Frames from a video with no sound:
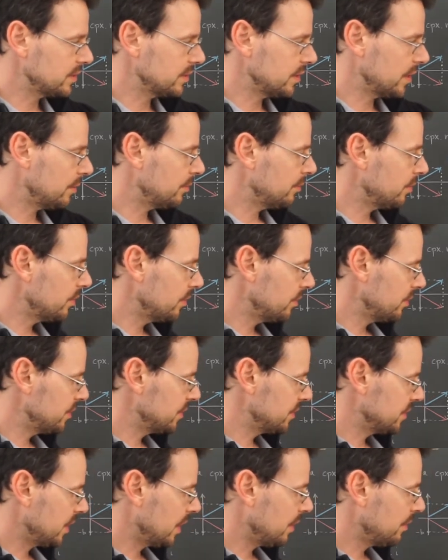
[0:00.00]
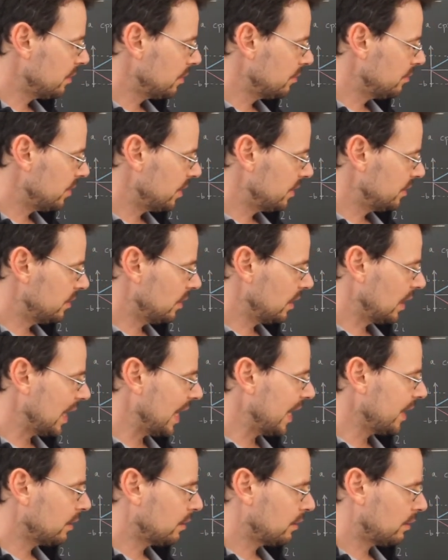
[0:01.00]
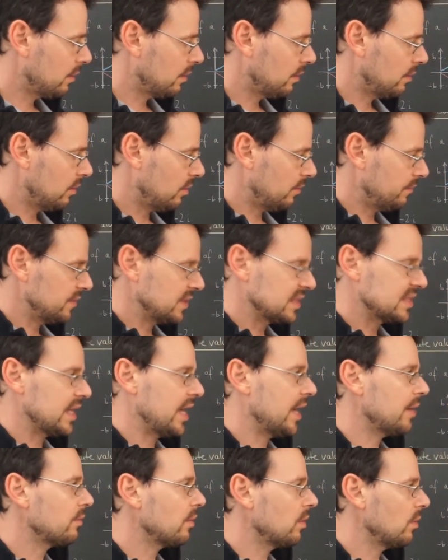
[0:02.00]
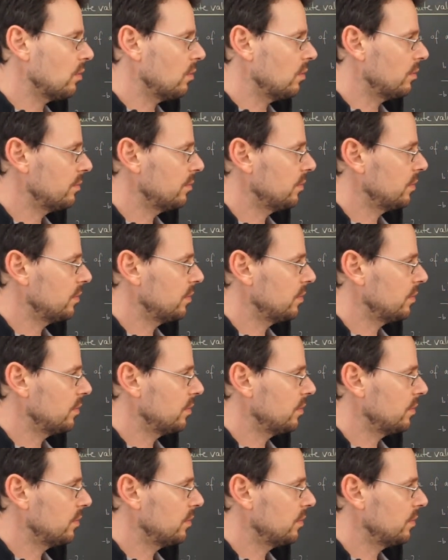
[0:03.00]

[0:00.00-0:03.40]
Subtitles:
number is nothing but the length of its arrow.